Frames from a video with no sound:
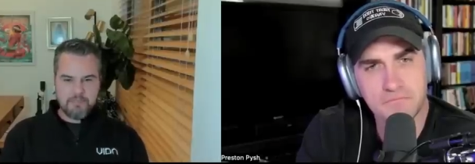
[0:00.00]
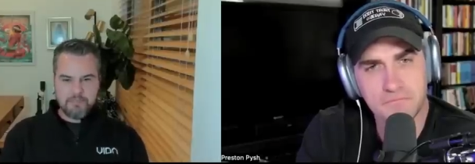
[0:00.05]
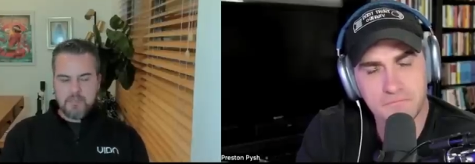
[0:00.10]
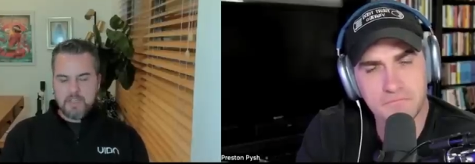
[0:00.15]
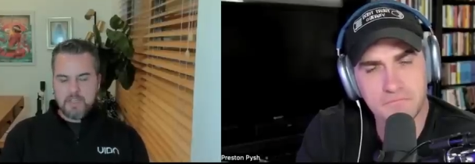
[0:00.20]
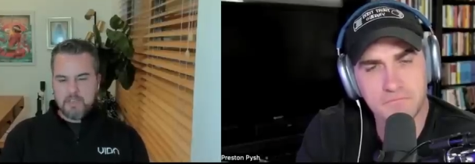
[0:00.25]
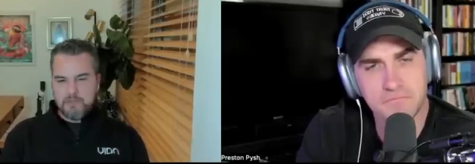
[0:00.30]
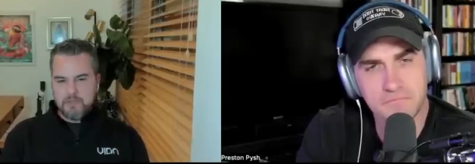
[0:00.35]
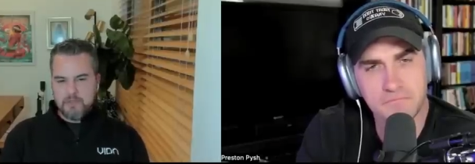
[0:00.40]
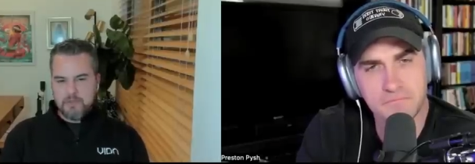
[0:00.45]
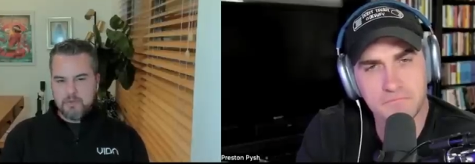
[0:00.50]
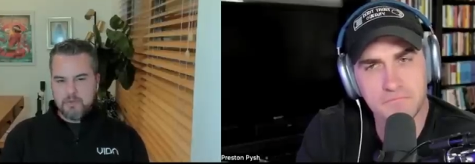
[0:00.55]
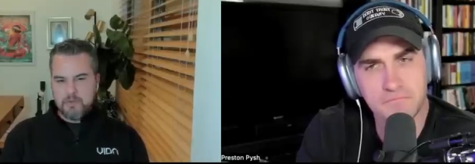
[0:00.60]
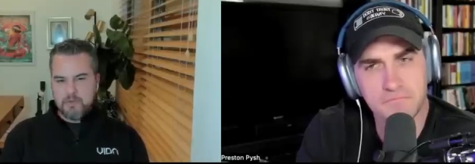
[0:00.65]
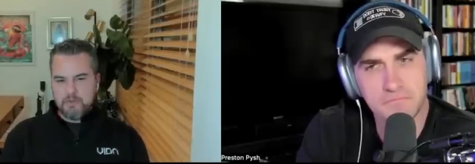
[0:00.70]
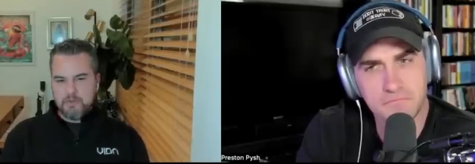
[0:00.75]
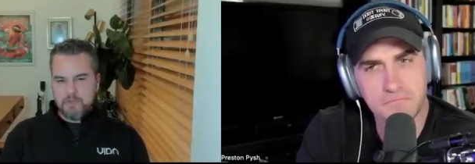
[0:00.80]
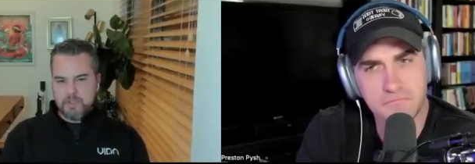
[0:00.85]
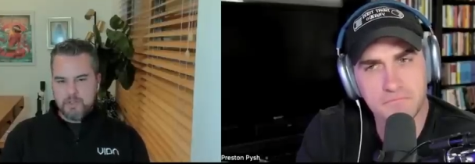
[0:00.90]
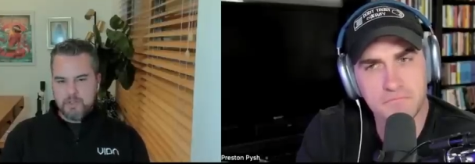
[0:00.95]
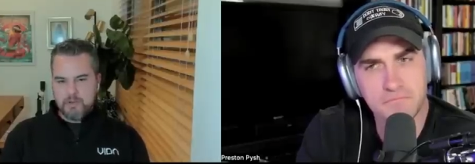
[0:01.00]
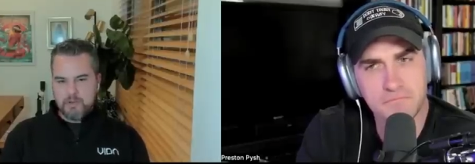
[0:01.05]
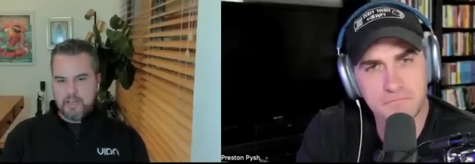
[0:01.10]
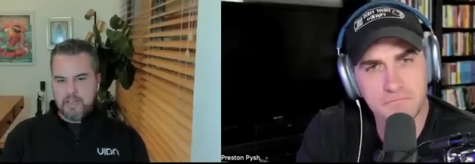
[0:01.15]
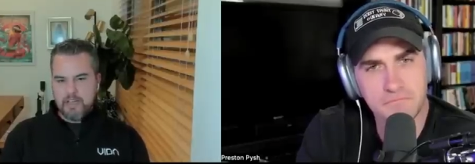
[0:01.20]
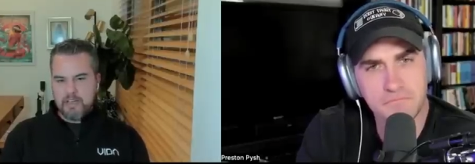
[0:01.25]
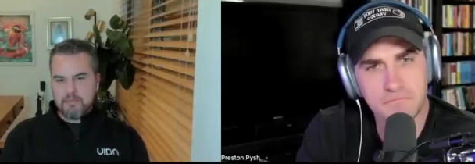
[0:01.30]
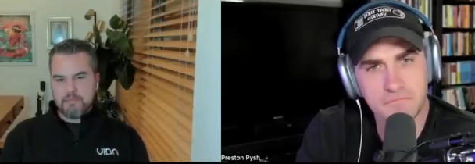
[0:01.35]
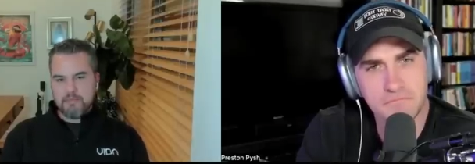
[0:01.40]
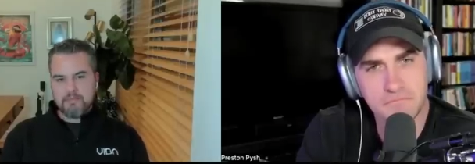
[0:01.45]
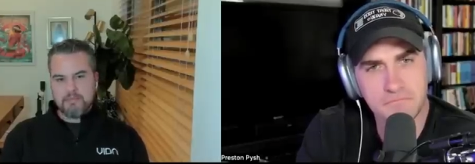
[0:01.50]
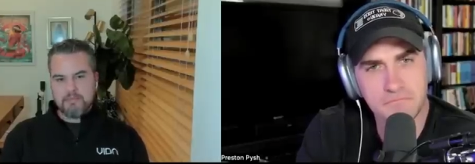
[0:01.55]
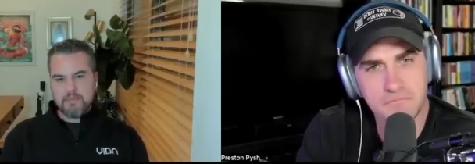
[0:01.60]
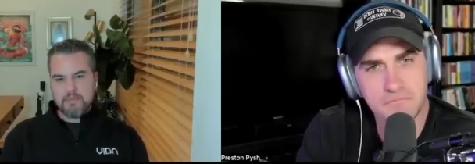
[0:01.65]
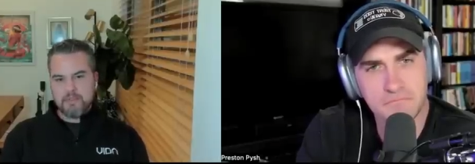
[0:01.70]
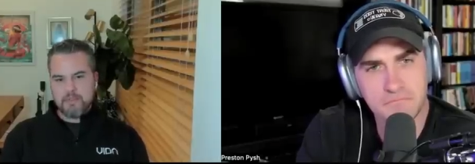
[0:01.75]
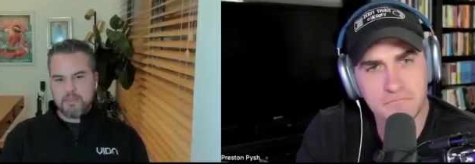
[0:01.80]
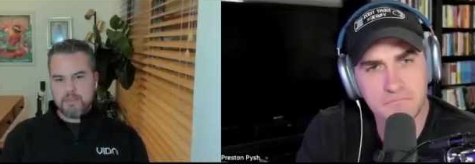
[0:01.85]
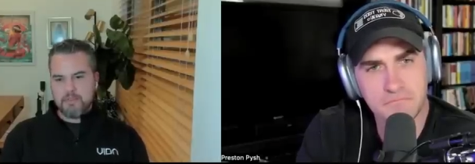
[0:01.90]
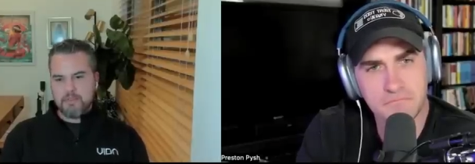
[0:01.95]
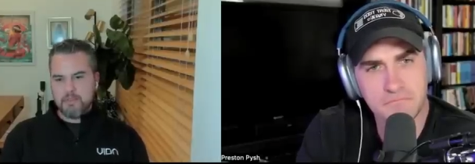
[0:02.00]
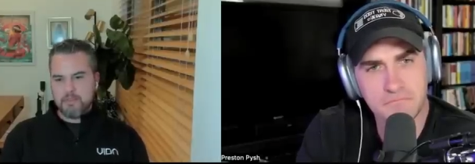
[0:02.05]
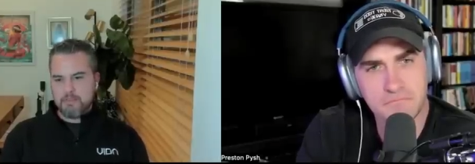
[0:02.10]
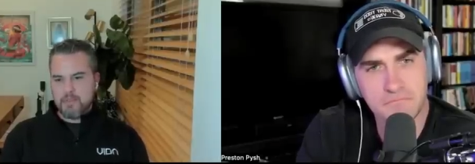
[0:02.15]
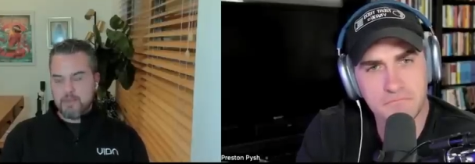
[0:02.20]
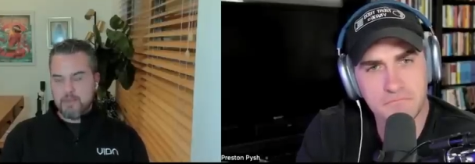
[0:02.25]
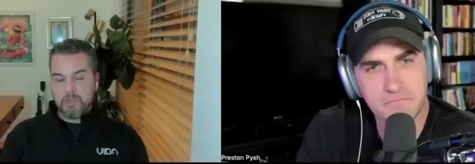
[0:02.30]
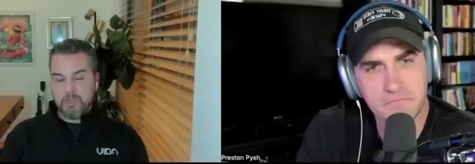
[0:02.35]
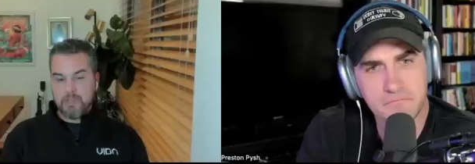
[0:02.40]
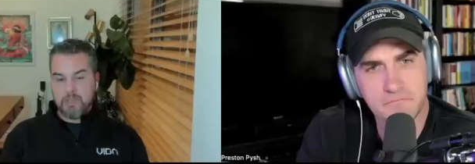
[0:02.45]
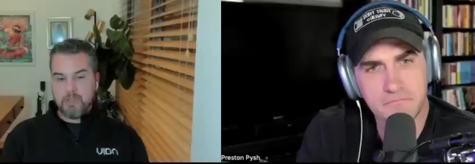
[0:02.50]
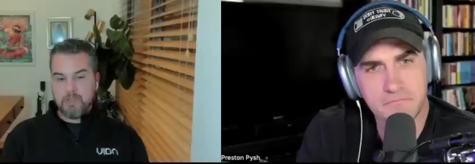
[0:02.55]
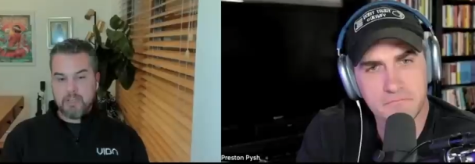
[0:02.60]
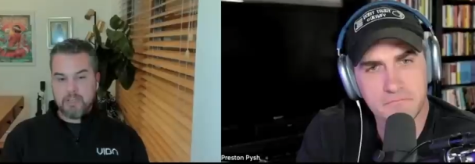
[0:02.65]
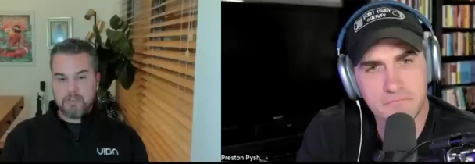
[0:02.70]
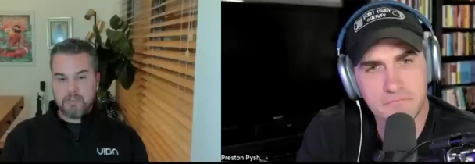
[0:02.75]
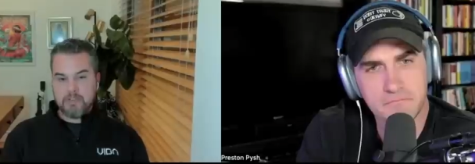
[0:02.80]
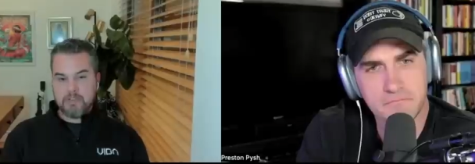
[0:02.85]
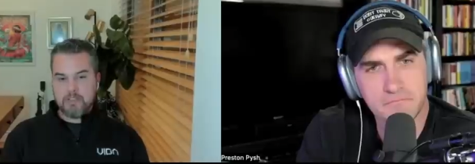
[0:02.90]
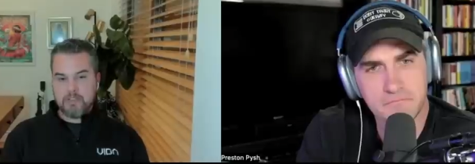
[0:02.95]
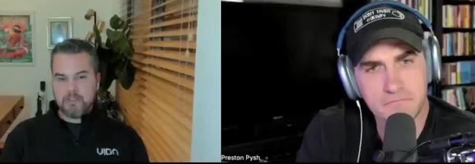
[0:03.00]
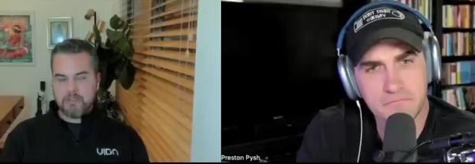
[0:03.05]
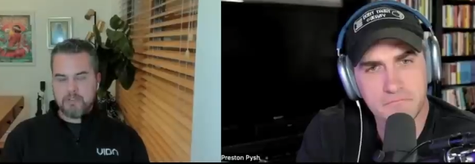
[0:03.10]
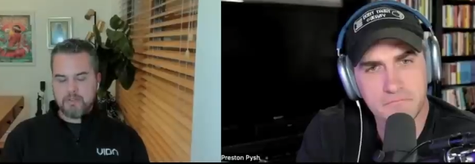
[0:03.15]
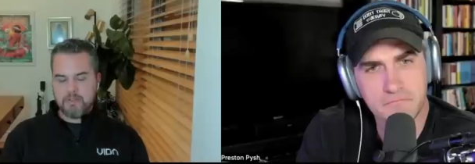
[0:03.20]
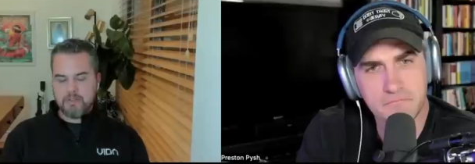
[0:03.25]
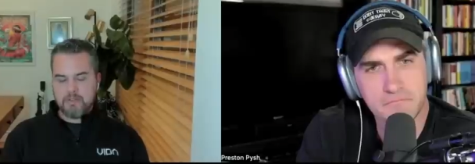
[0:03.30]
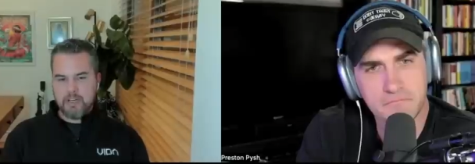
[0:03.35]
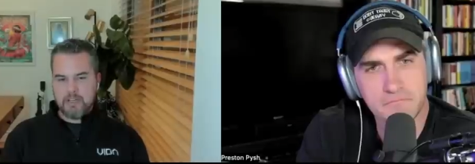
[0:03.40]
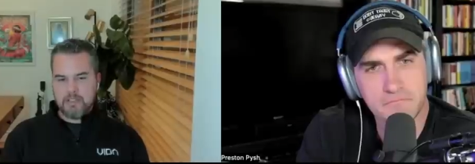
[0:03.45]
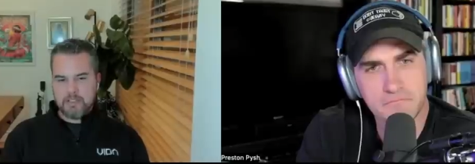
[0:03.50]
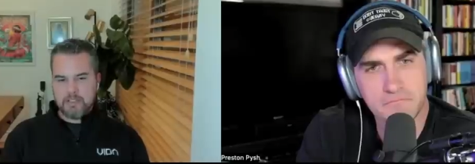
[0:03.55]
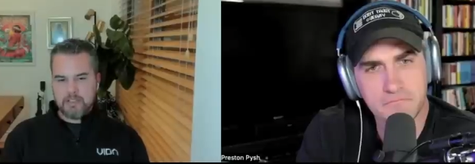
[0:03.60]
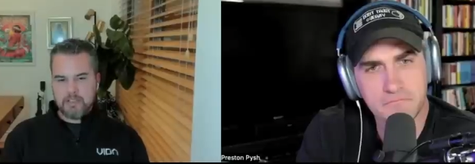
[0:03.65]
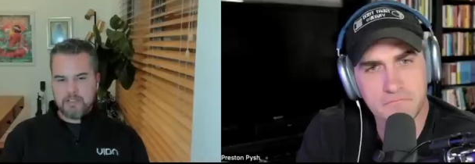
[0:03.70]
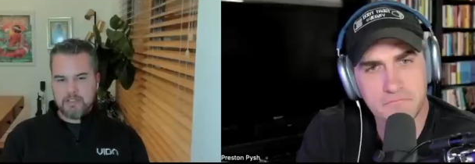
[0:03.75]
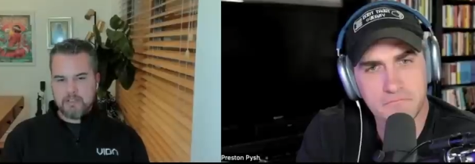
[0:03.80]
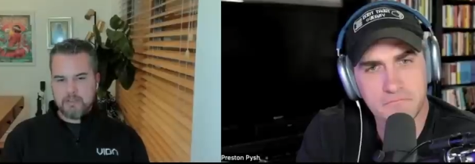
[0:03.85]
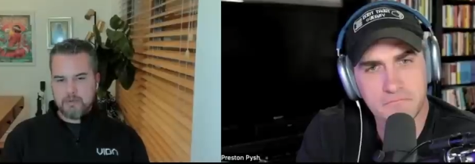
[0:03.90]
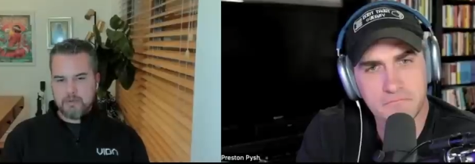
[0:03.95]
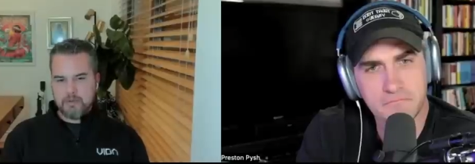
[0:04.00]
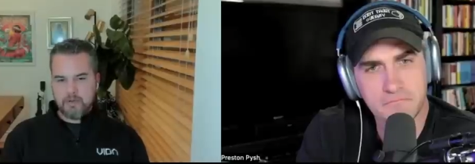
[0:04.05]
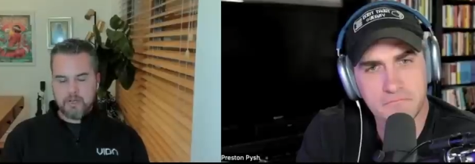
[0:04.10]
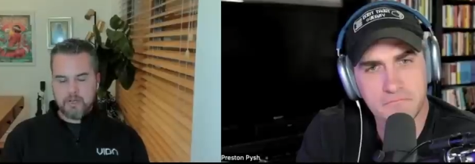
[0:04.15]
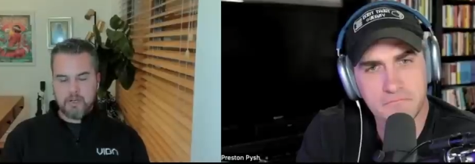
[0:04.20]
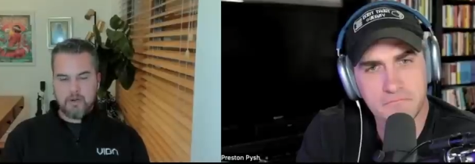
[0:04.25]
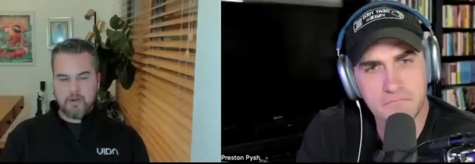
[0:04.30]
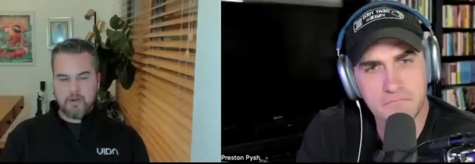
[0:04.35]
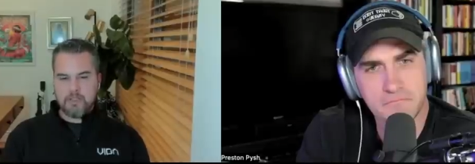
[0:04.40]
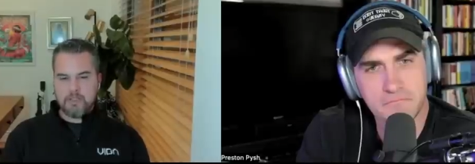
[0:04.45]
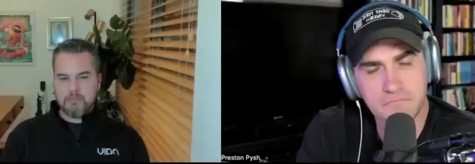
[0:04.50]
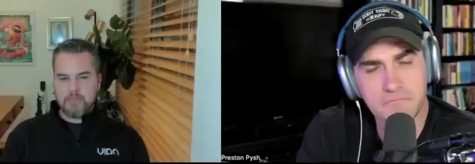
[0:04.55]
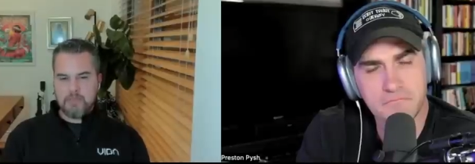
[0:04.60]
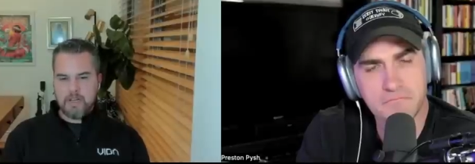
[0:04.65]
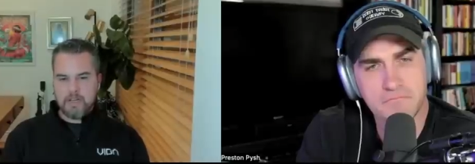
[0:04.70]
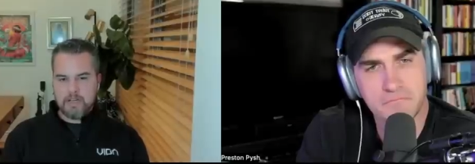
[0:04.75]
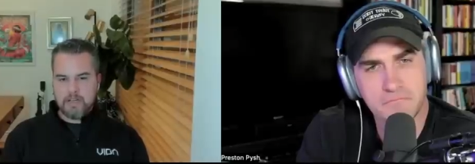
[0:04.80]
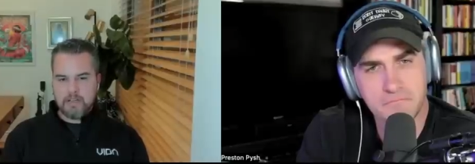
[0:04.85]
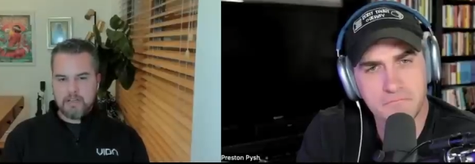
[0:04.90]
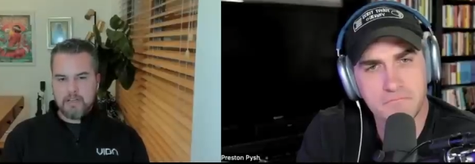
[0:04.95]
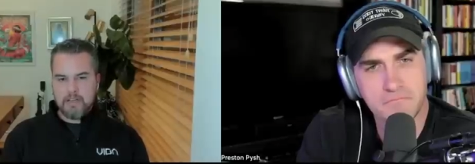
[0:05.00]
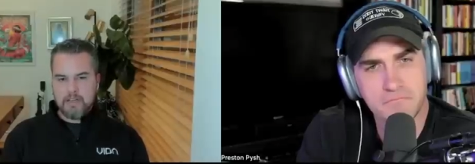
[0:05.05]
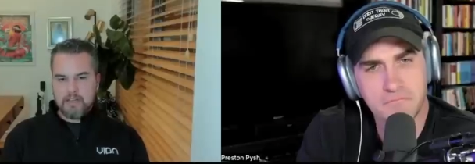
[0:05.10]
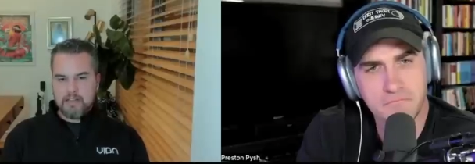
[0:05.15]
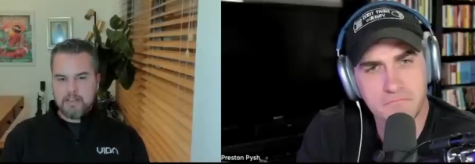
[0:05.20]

Speaker 1: Mm-hmm. If you if you don't have sort of a, a big picture that you're trying to get to or a goal in mind,